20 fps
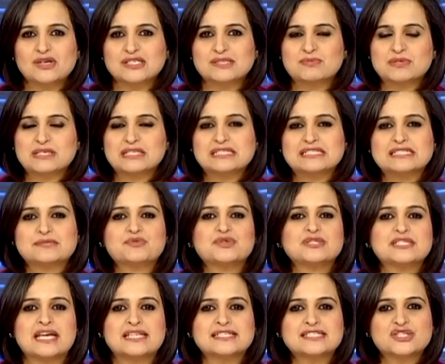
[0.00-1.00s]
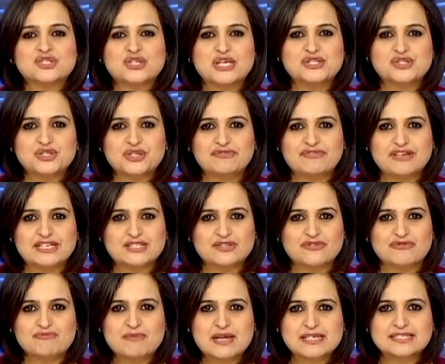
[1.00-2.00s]
Hospitals Presents Changing Face
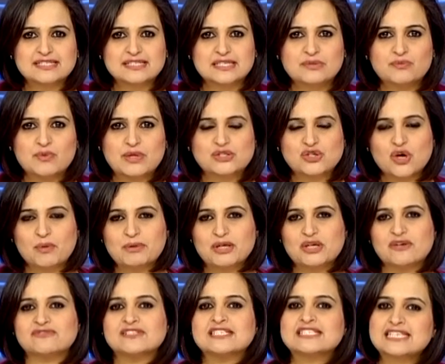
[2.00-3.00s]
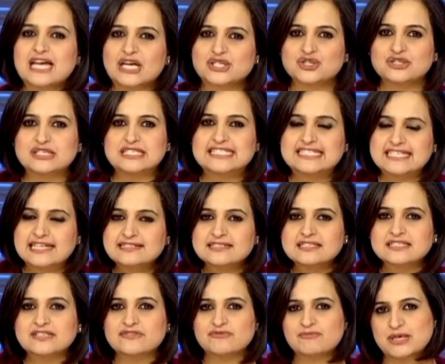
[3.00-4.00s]
of Medicine, where topic of discussion is
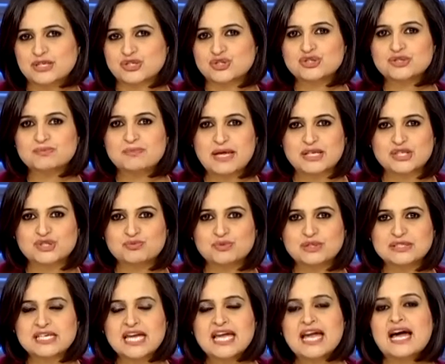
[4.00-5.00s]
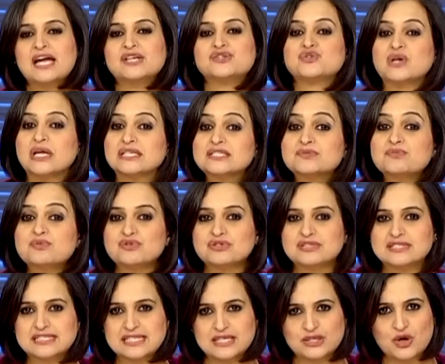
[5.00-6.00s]
sensitive patient management and
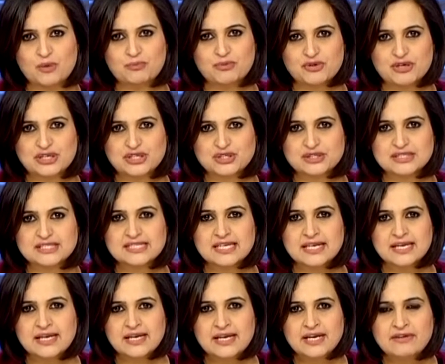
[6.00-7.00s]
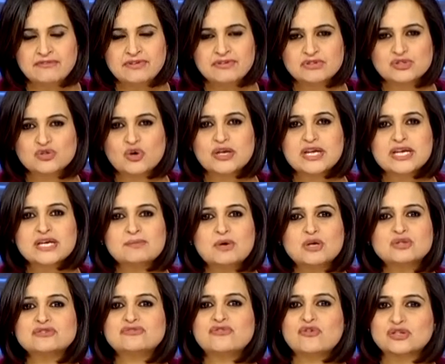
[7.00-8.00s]
transparency in operations. We were talking
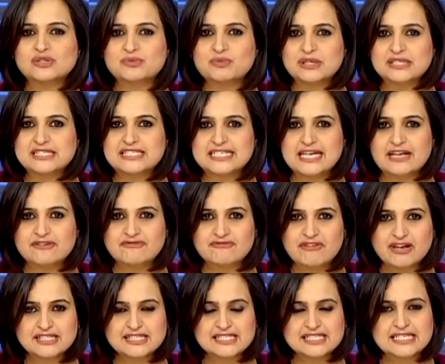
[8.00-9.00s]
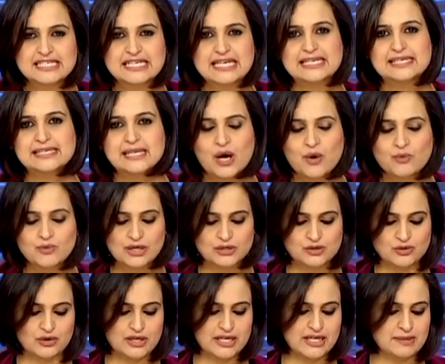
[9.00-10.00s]
about affordability and funding, and now we are
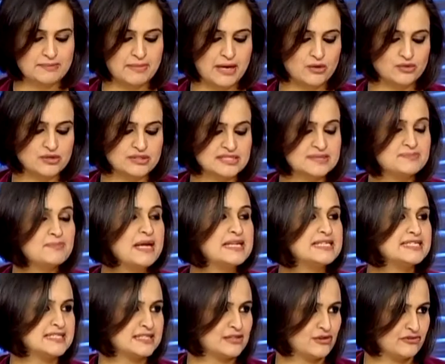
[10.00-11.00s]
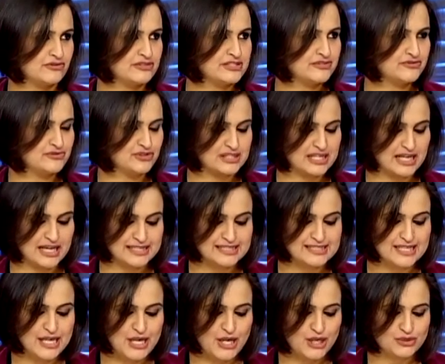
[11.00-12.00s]
talking about spending of a different
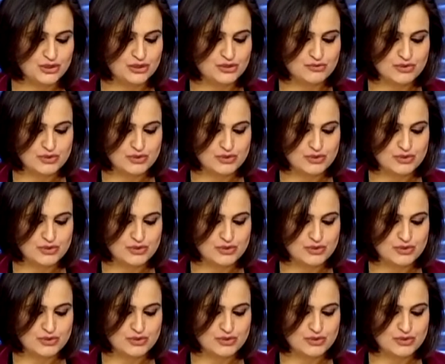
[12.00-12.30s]
kind. Dr.